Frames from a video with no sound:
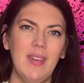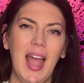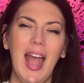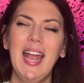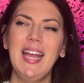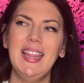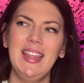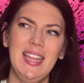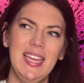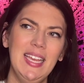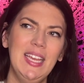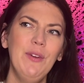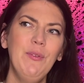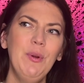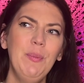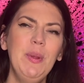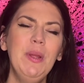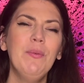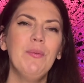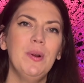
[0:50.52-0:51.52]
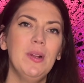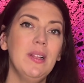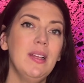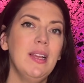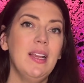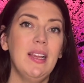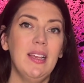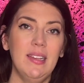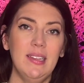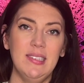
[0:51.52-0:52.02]
I think it would be
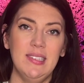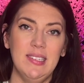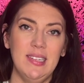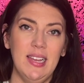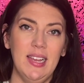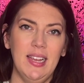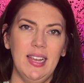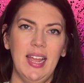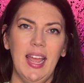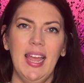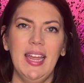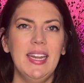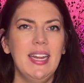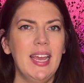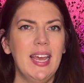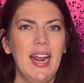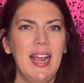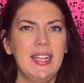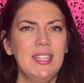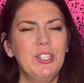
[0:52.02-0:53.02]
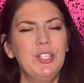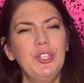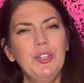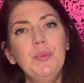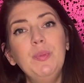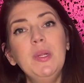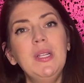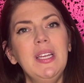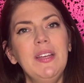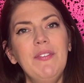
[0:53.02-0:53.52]
really easy, and yet I do
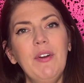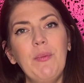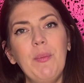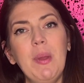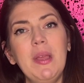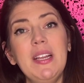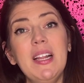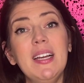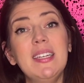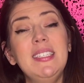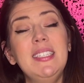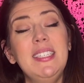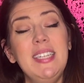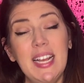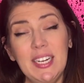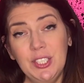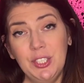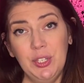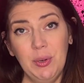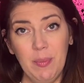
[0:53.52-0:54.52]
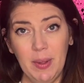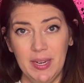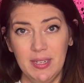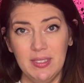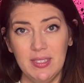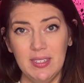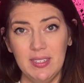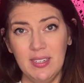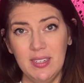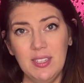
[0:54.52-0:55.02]
believe it would be a
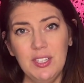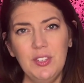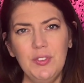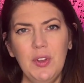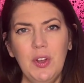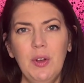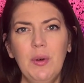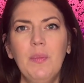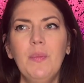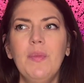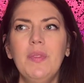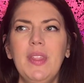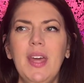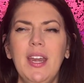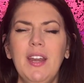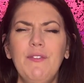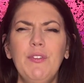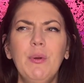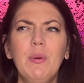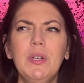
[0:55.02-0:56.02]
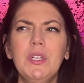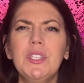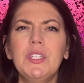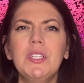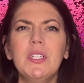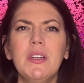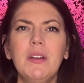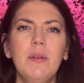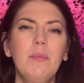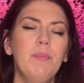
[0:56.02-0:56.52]
detriment to this film that if you were
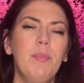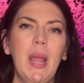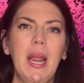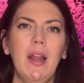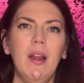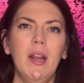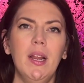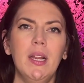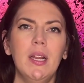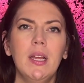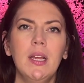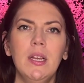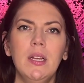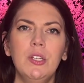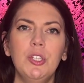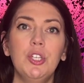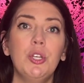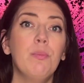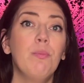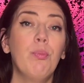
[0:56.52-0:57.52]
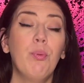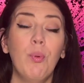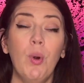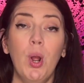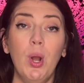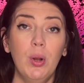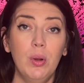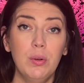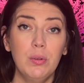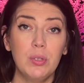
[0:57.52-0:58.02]
just to compare it to
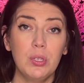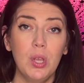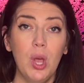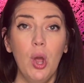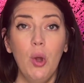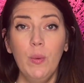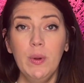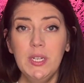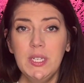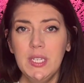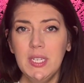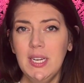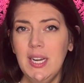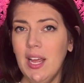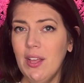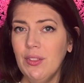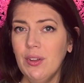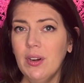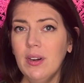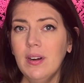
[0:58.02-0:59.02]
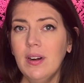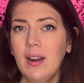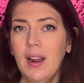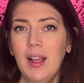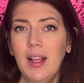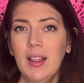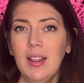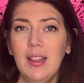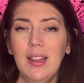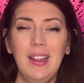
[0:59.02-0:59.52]
Bros, which is another
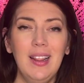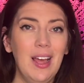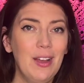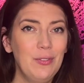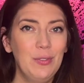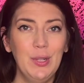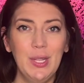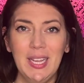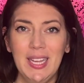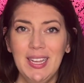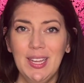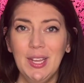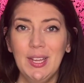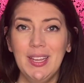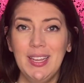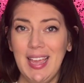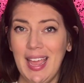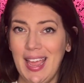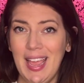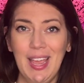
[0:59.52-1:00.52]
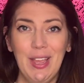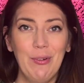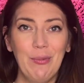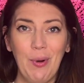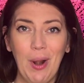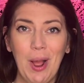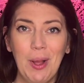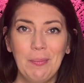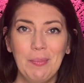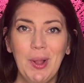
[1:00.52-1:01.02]
lovely gay
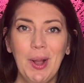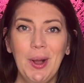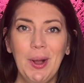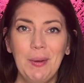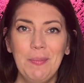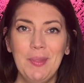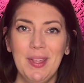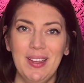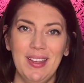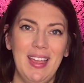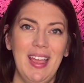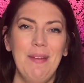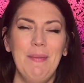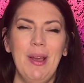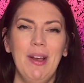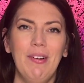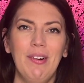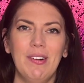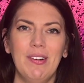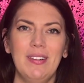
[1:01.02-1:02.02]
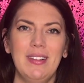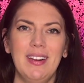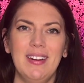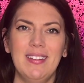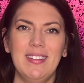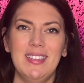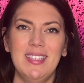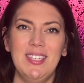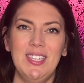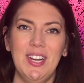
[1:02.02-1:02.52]
rom com that came out
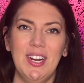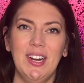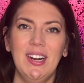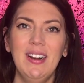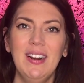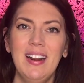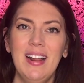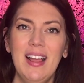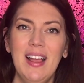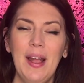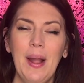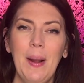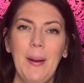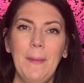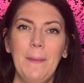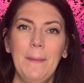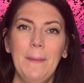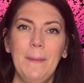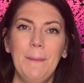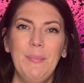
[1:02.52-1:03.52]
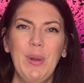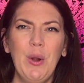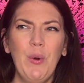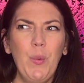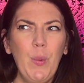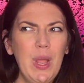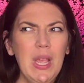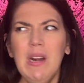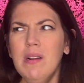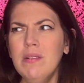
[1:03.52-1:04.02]
earlier this year.
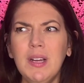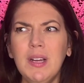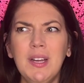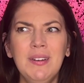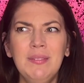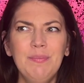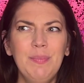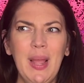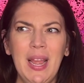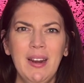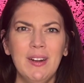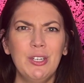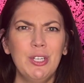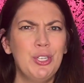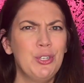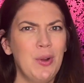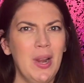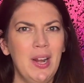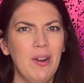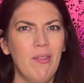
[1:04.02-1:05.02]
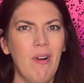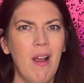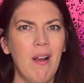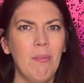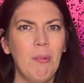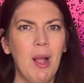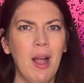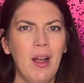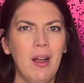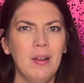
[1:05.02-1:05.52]
But we compare straight
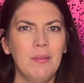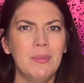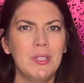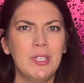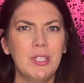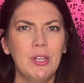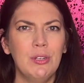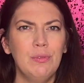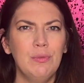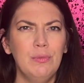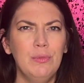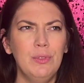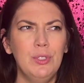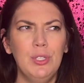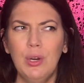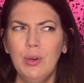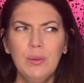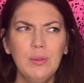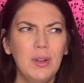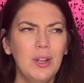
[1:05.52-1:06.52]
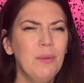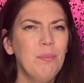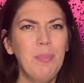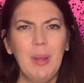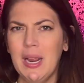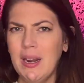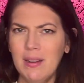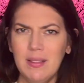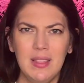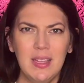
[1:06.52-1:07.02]
rom coms, so don't
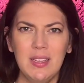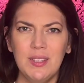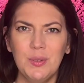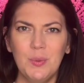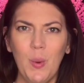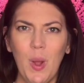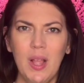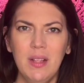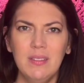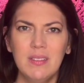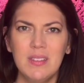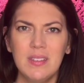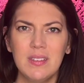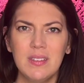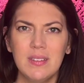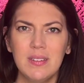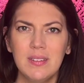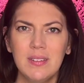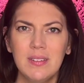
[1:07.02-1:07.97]
compare these ones.